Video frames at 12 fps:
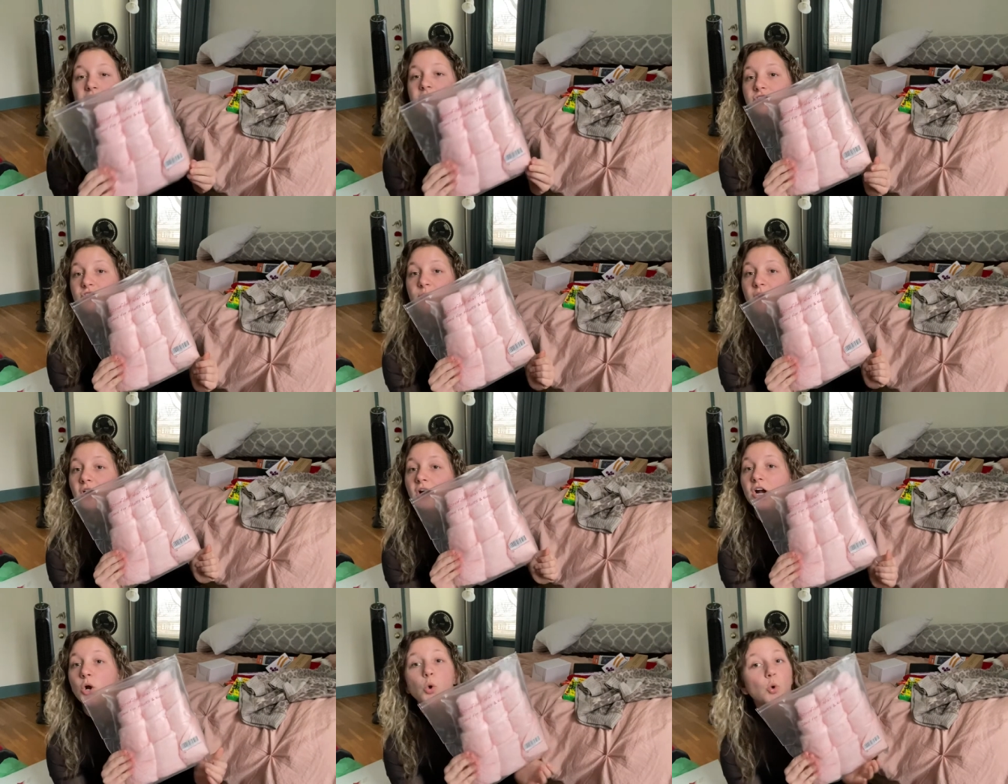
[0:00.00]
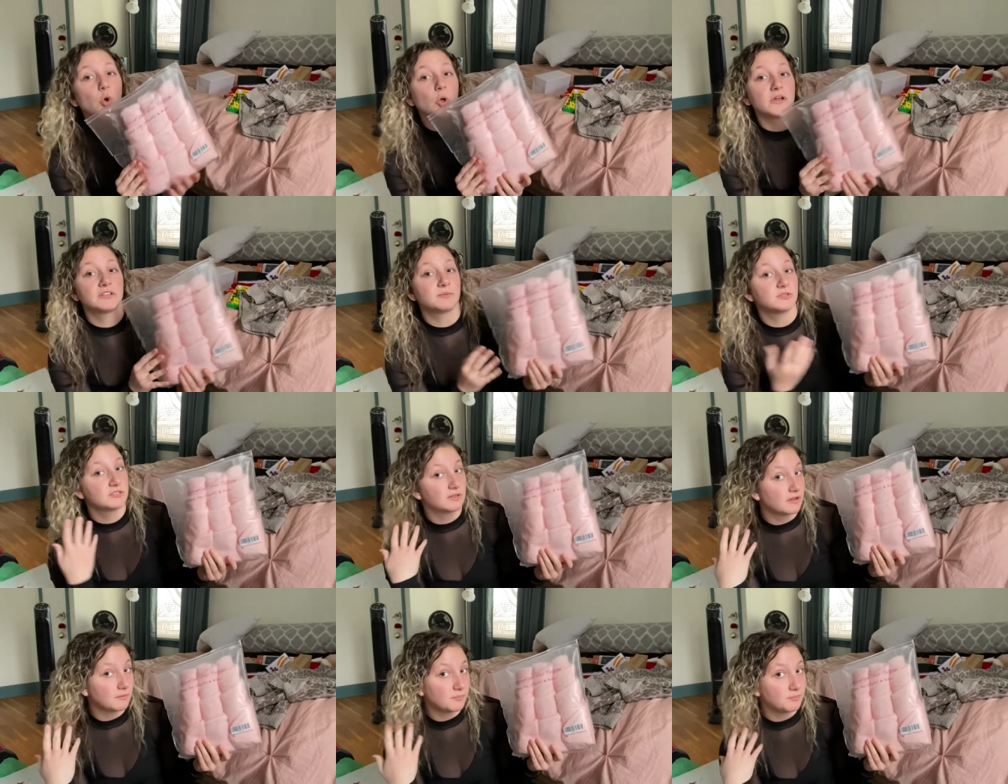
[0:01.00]
Super cool. It's supposed
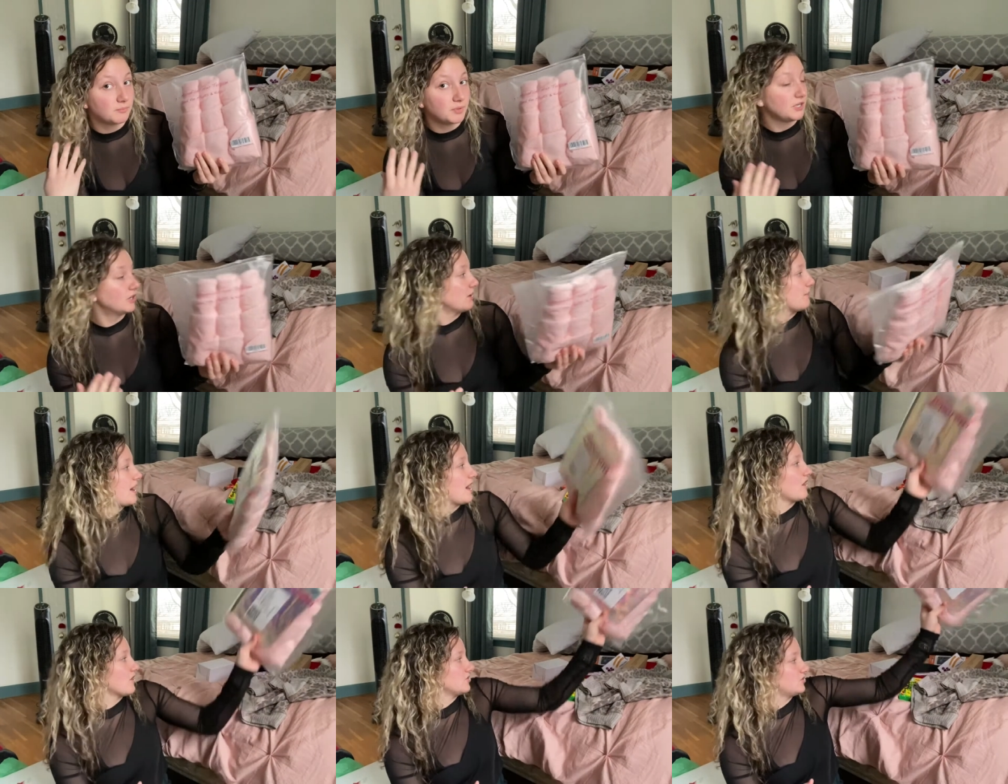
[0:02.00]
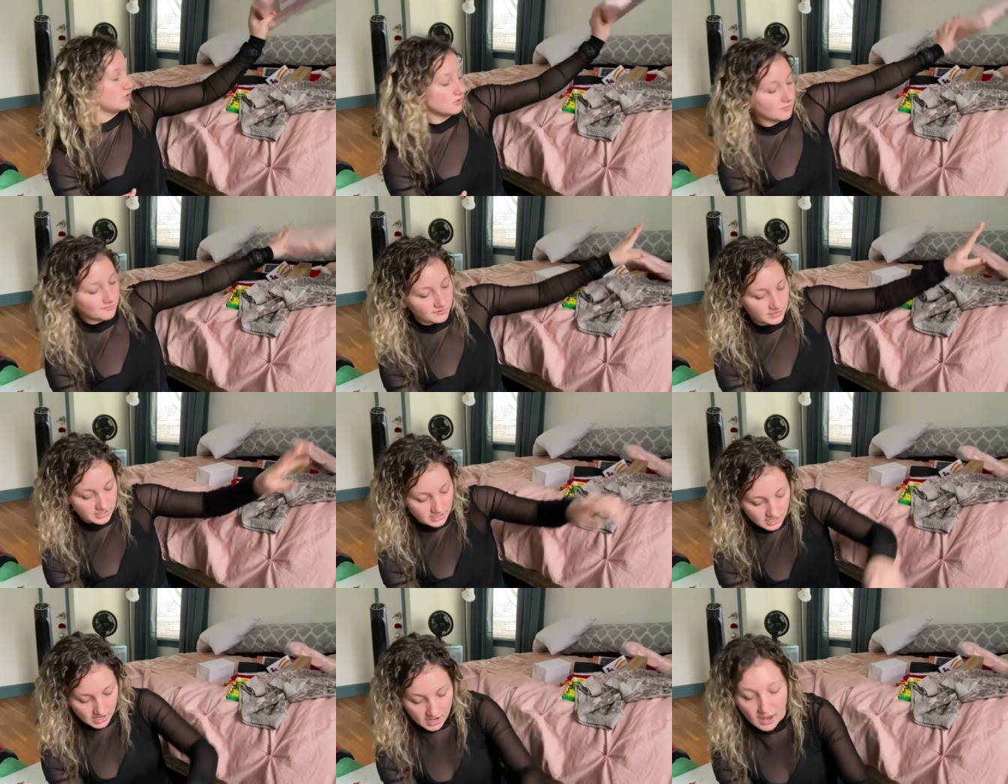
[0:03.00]
to be good on my hair, so hopefully
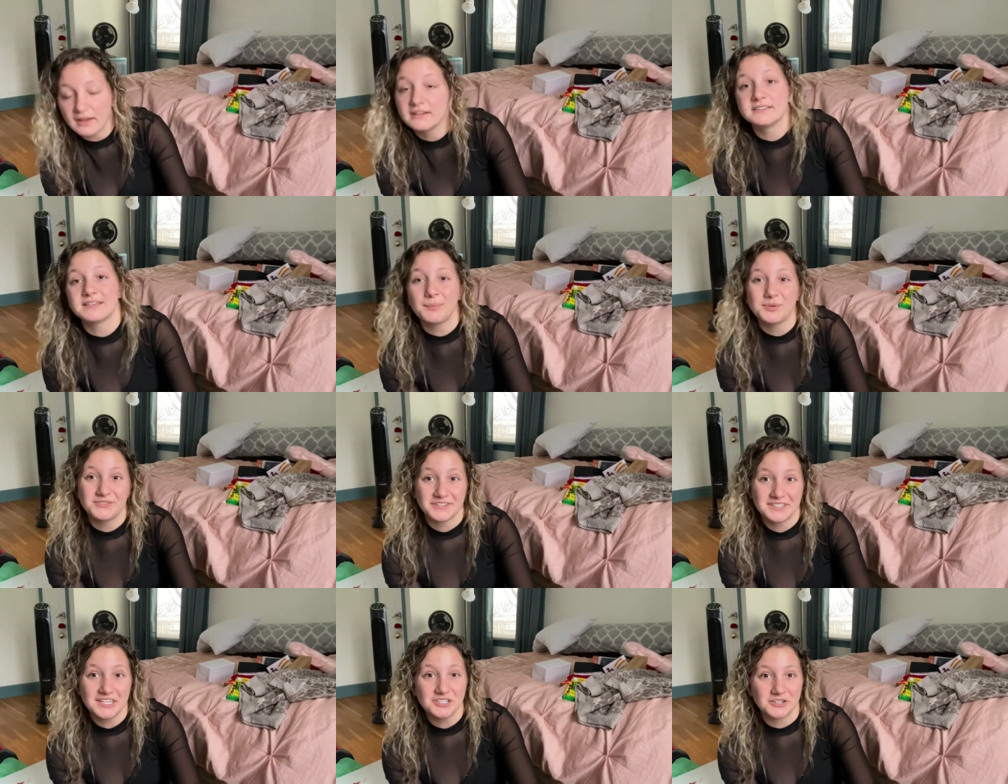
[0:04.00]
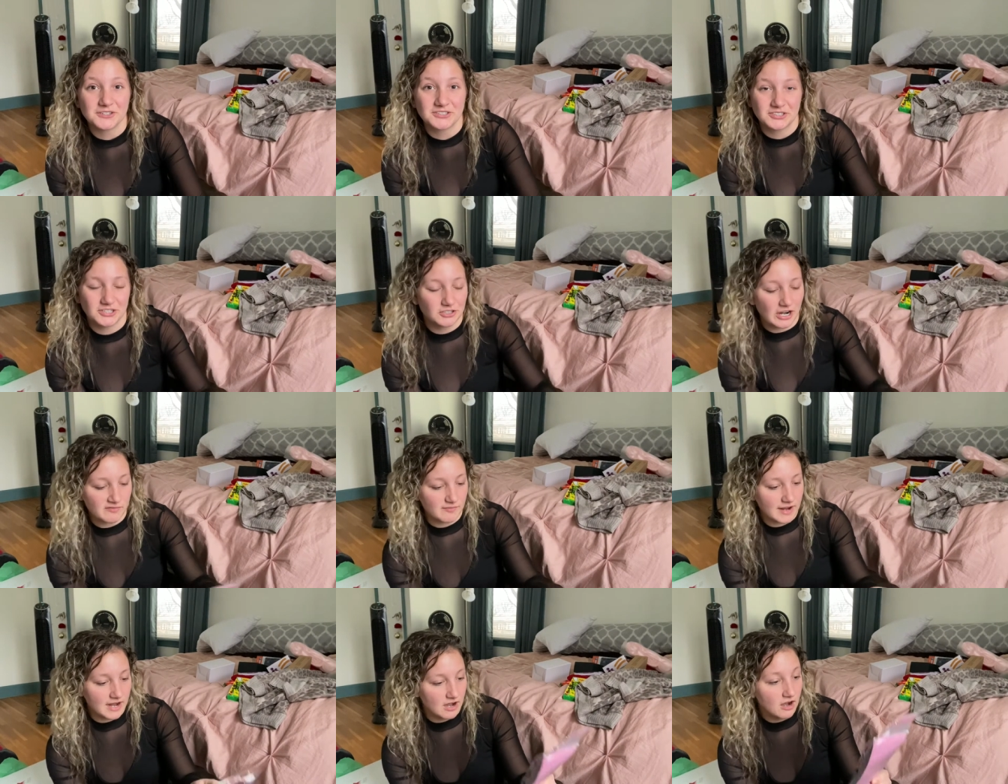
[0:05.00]
I can stop using t-shirts to dry my
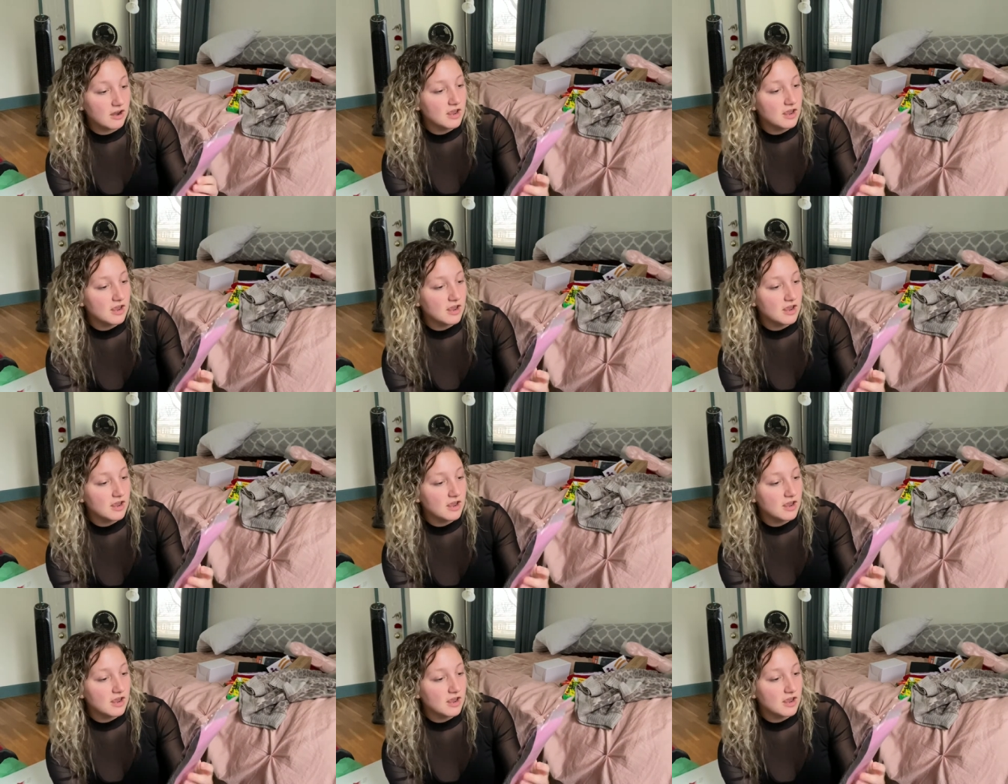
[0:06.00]
hair.